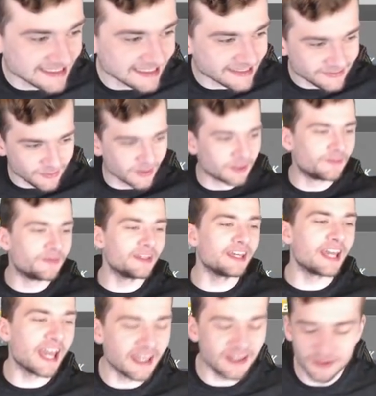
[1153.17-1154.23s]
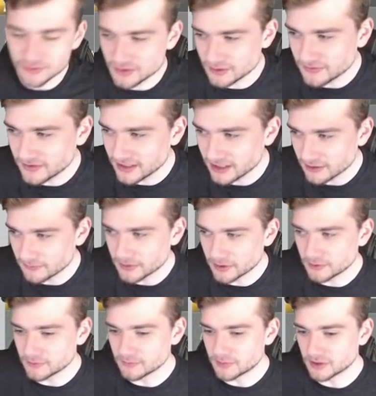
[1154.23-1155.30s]
this will be a YouTube video
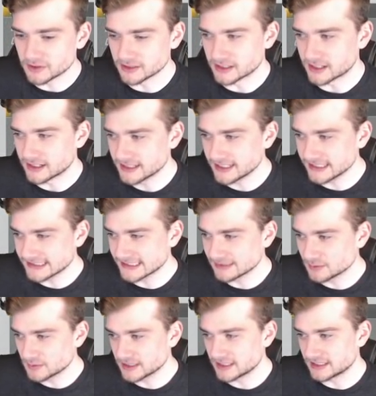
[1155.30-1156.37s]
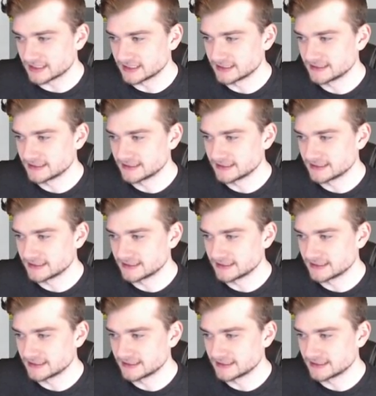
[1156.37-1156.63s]
bone puller. Yes, it will.